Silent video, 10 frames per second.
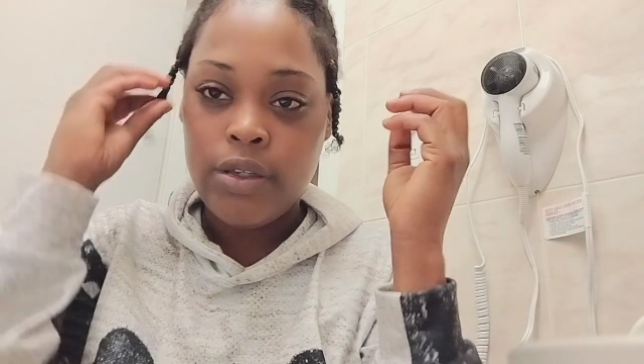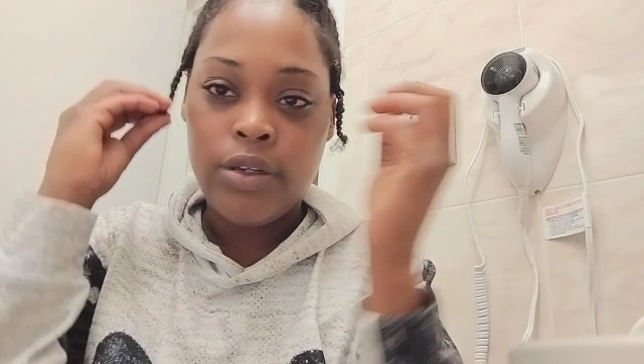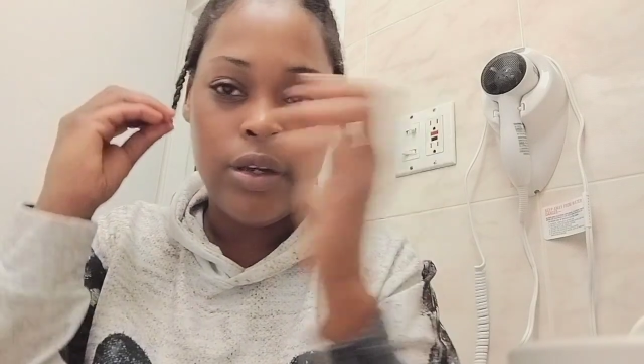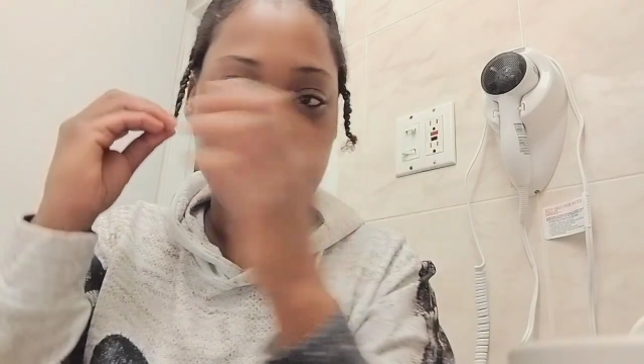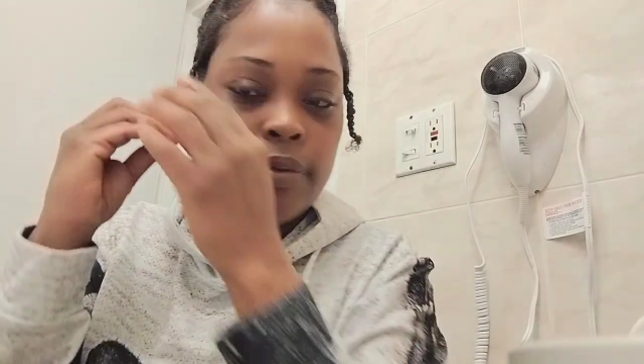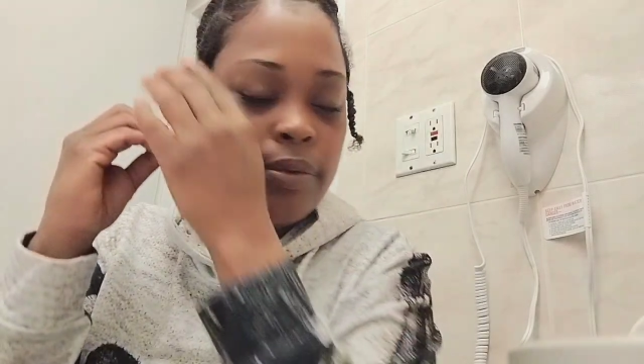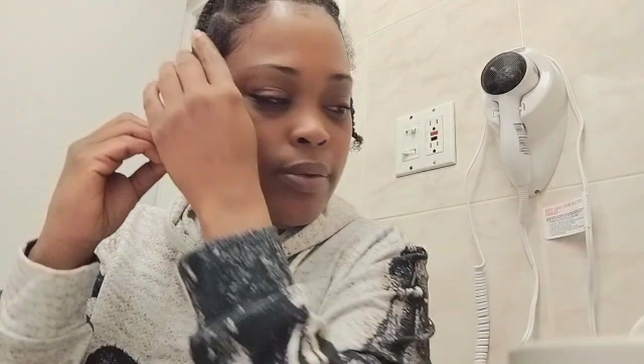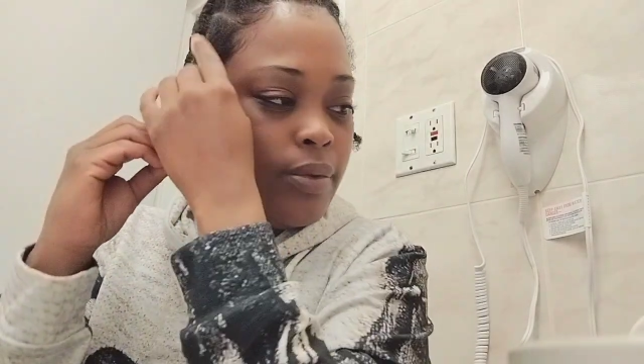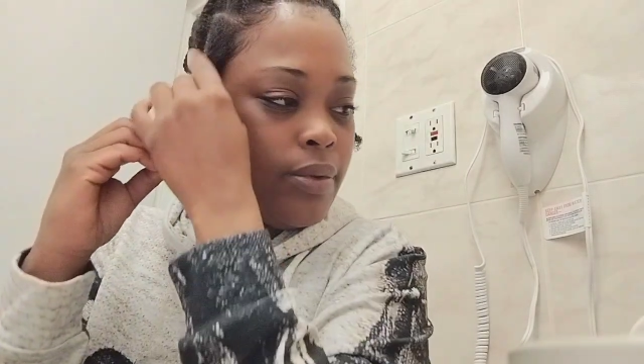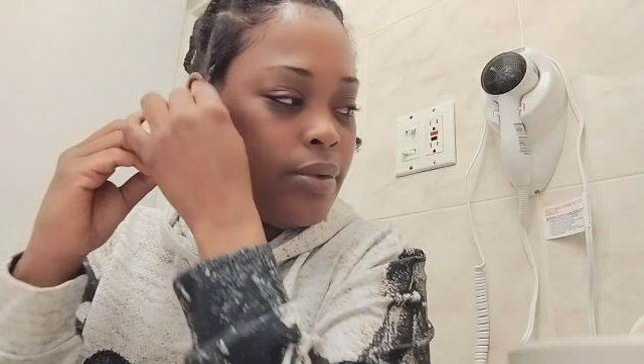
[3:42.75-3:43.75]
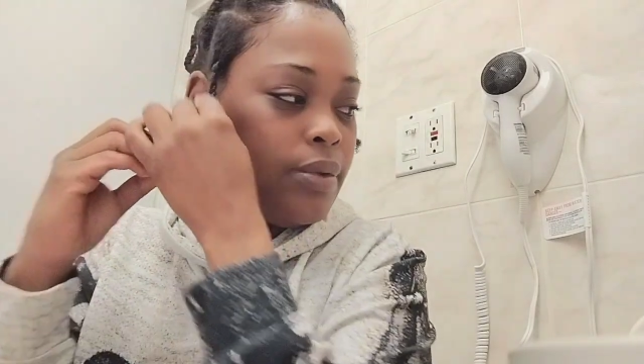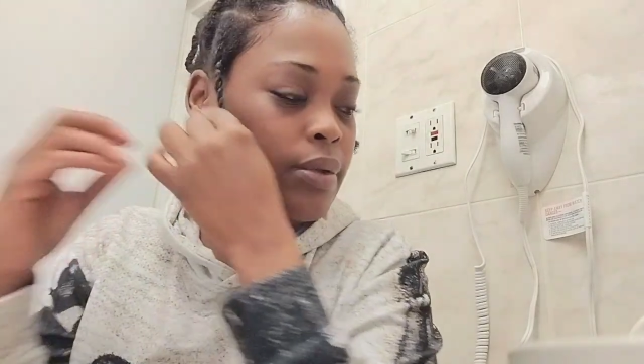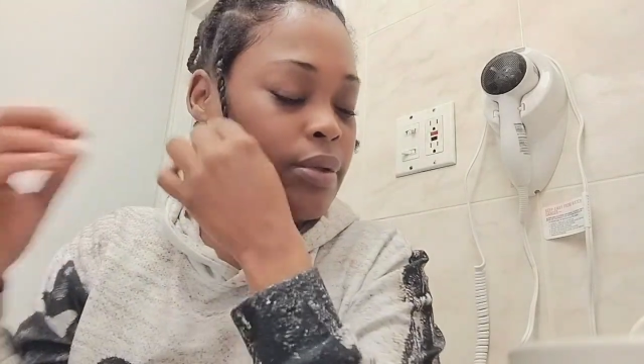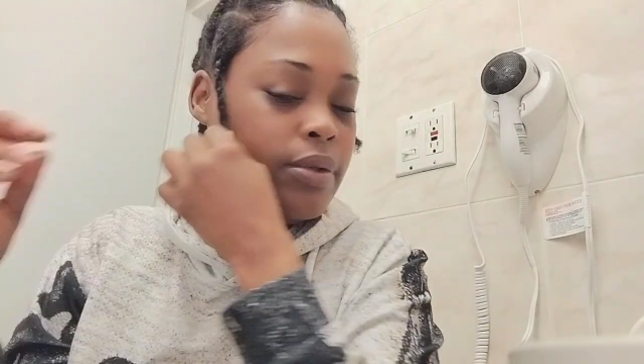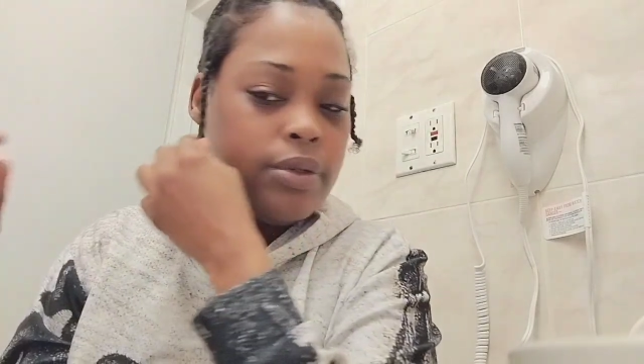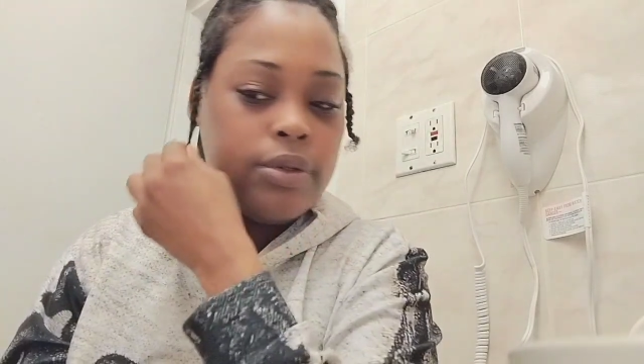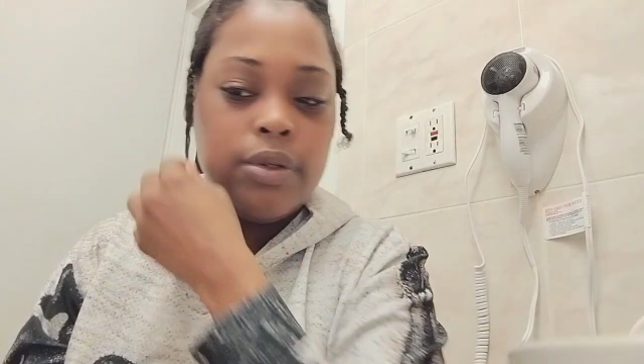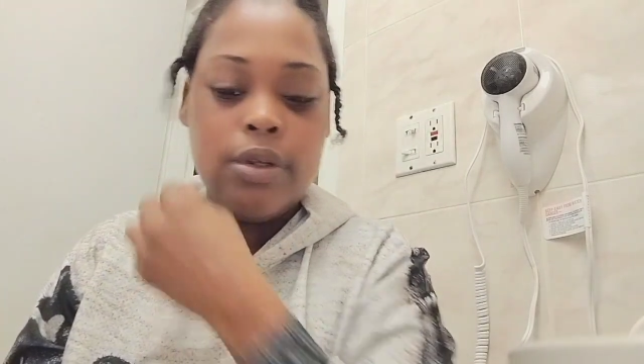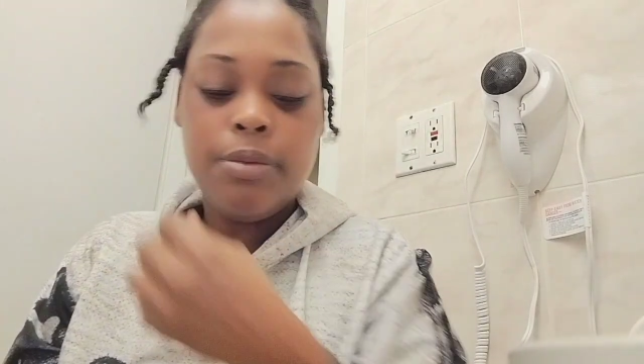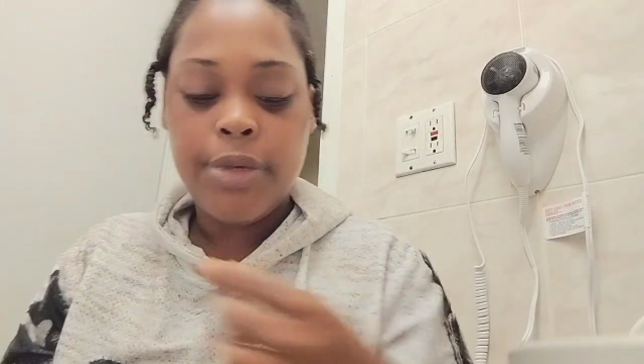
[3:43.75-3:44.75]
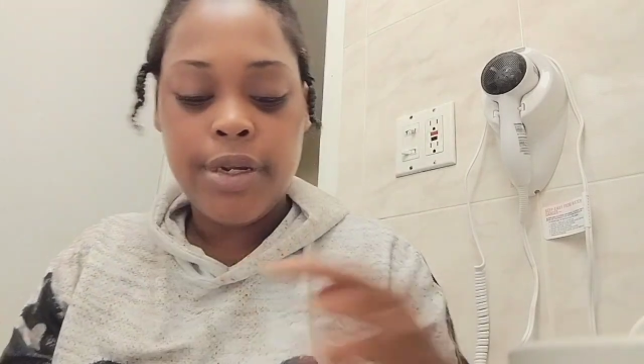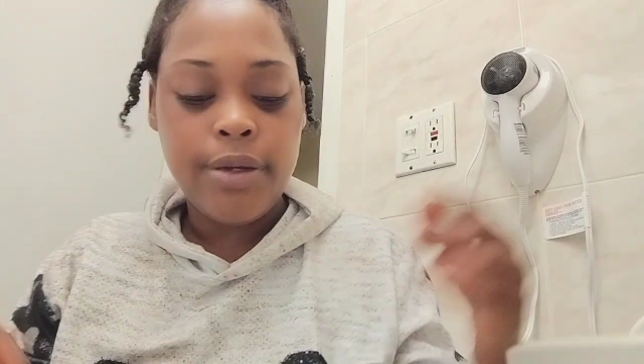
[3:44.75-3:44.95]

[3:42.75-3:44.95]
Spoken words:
you know. But,